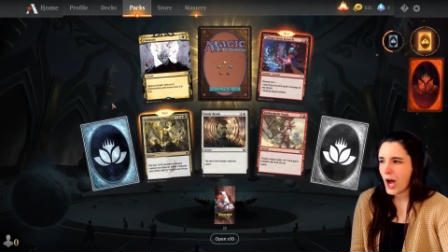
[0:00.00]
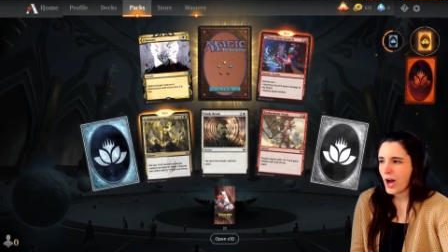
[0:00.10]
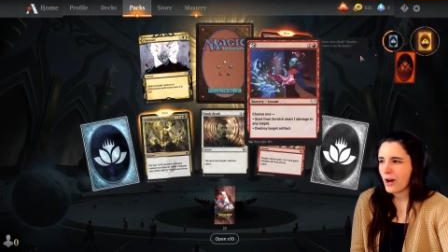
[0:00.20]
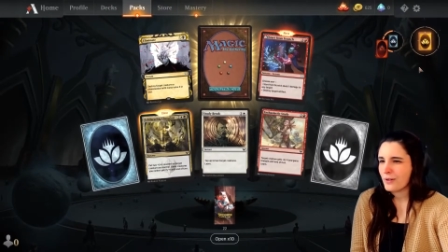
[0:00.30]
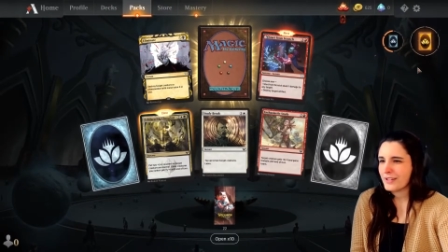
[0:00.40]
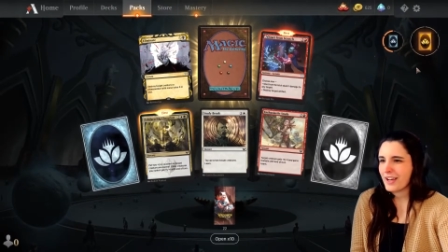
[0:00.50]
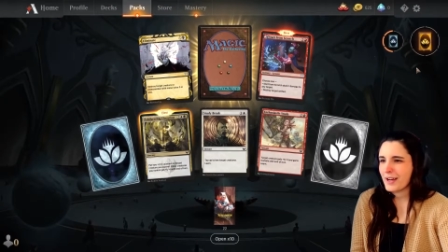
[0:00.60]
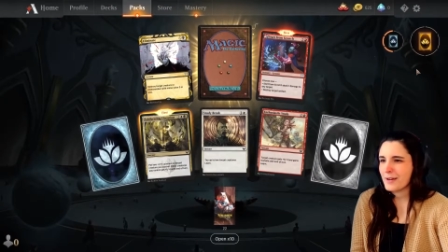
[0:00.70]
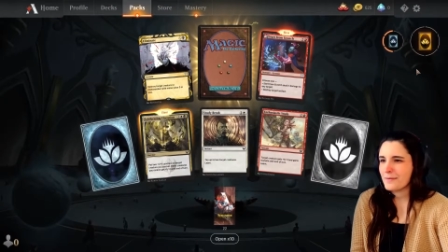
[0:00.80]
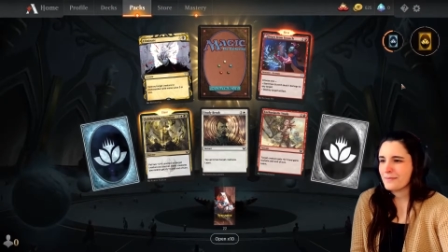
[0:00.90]
We
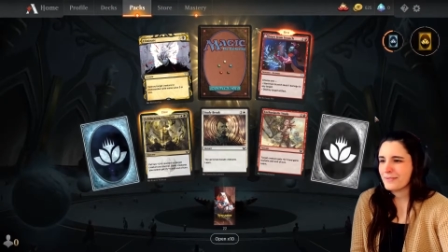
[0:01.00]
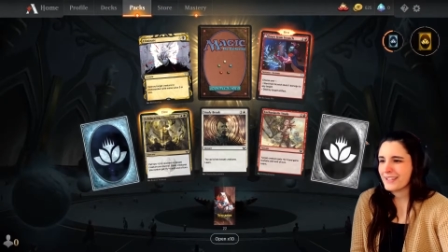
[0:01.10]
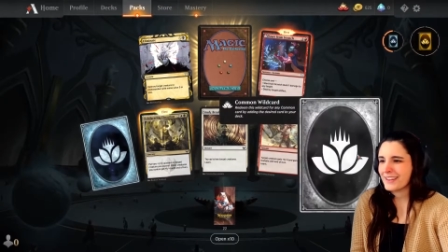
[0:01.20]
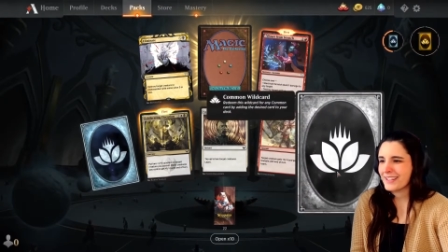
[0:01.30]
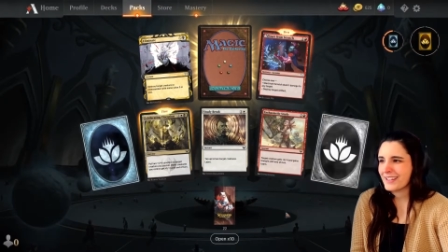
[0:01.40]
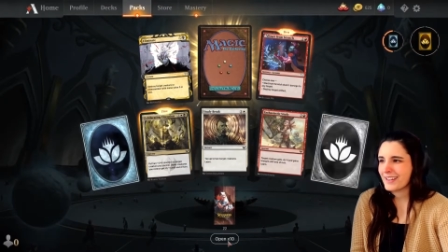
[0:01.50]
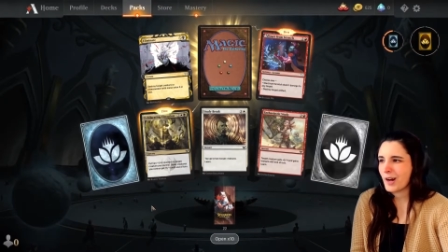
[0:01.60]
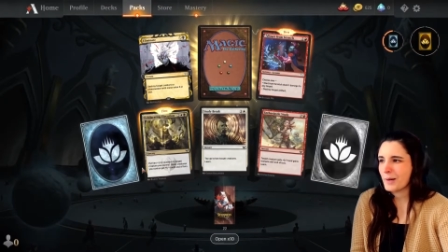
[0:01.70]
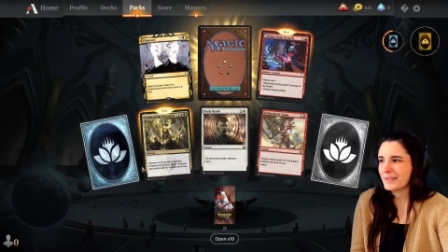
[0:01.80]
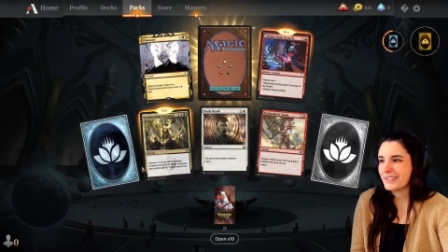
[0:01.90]
got a mythic,
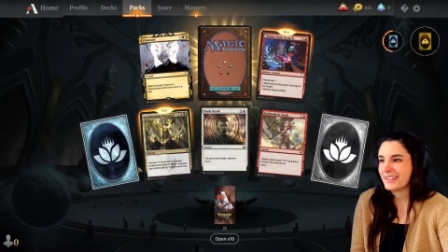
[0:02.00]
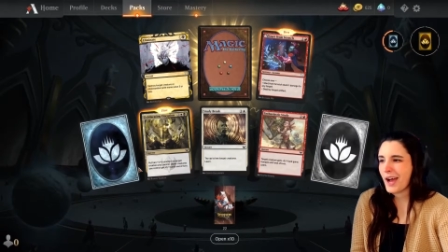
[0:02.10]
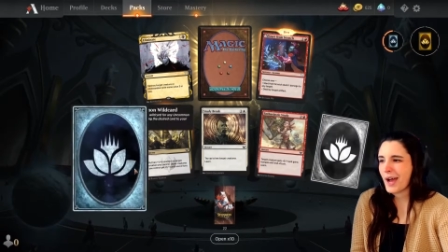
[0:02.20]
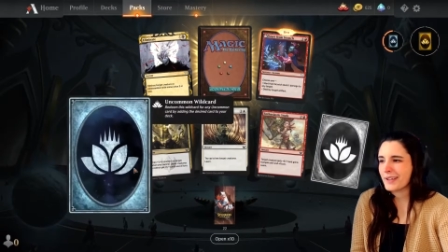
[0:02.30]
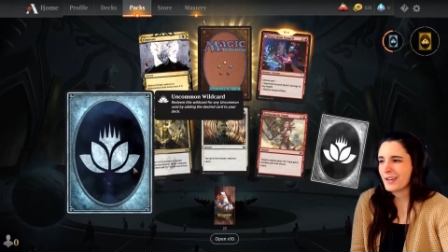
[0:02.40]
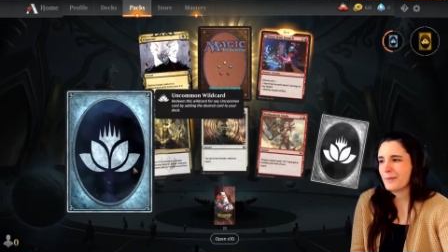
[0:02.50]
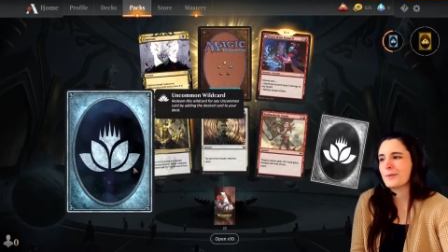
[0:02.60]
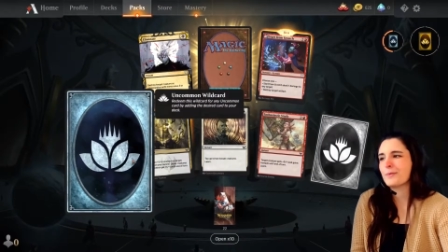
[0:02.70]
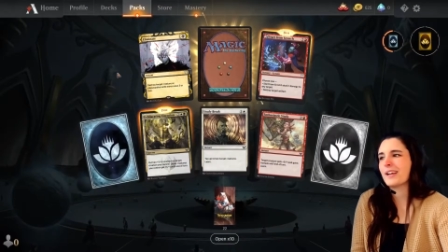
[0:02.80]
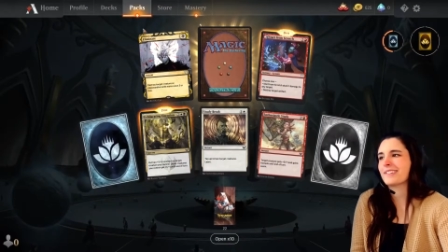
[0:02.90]
common, and
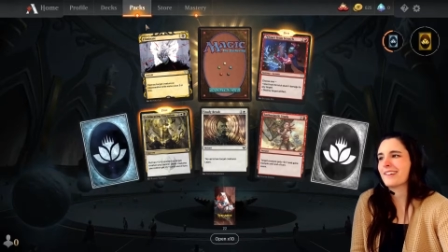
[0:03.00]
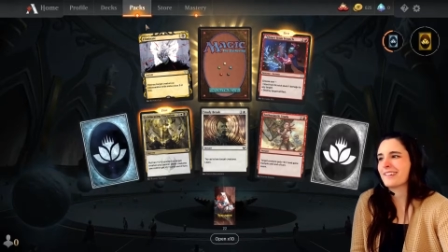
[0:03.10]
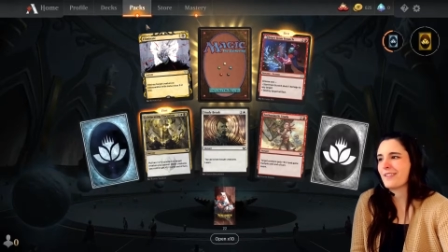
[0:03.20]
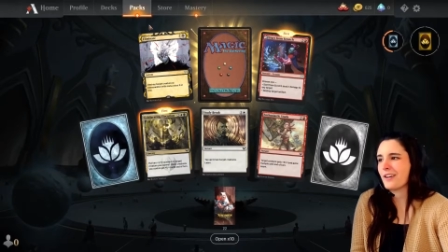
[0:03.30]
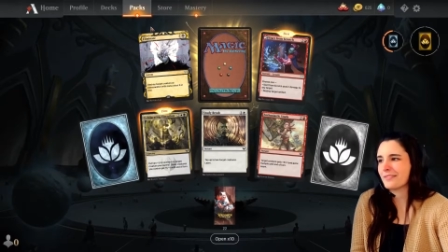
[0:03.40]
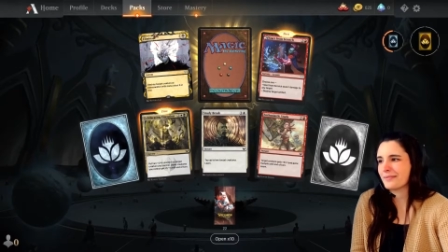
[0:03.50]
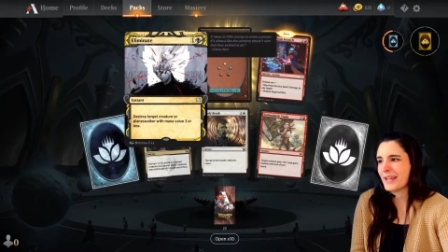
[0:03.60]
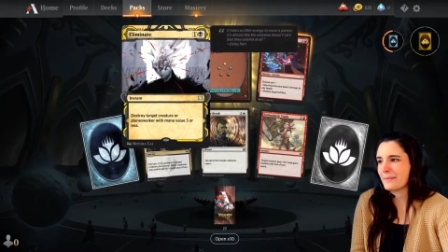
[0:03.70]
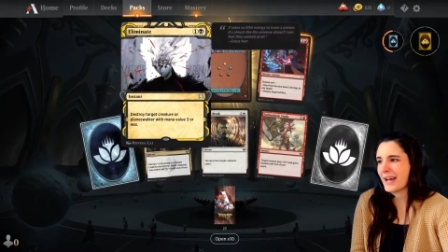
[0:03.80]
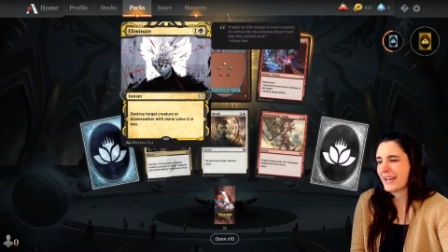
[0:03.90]
uncommon wild card all from
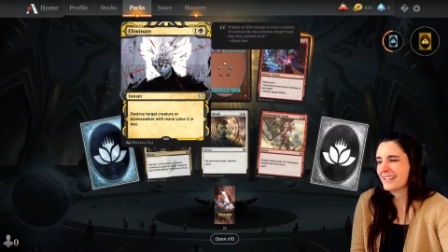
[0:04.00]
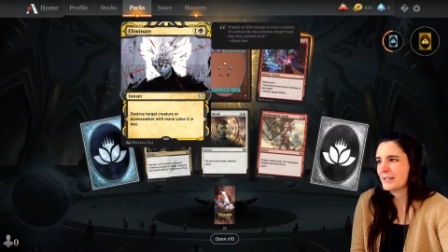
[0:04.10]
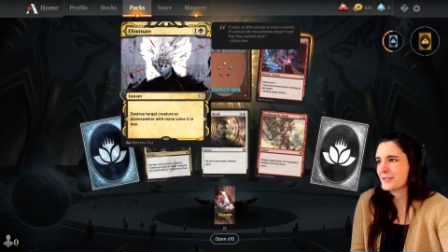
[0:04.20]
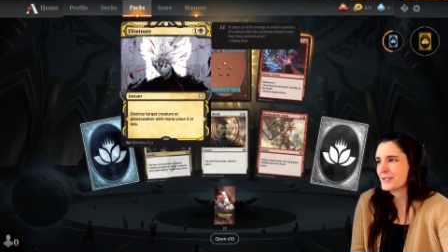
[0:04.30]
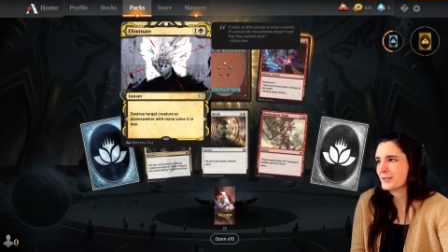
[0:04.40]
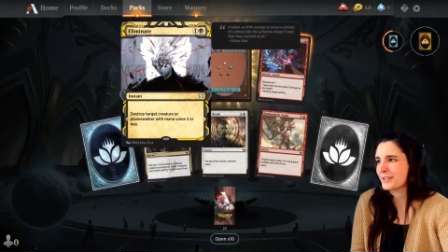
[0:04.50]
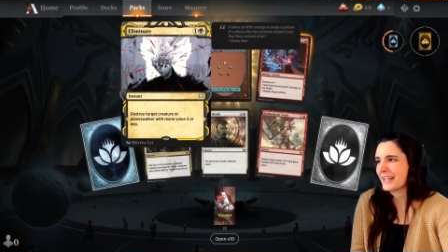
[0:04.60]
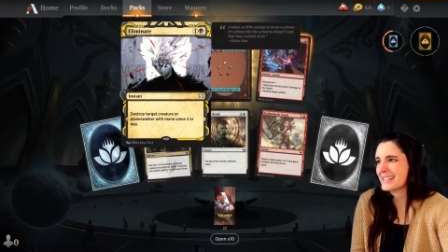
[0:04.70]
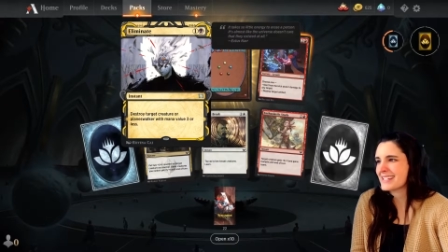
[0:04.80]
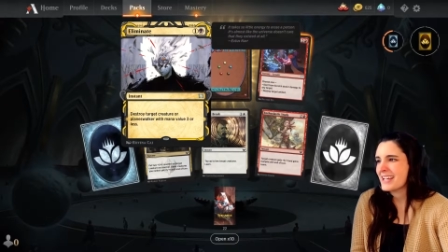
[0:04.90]
that pack. That was
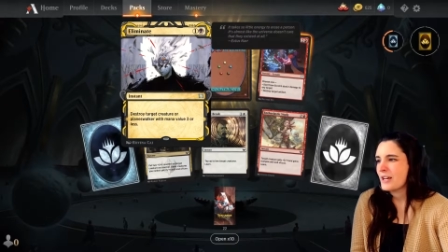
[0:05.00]
great.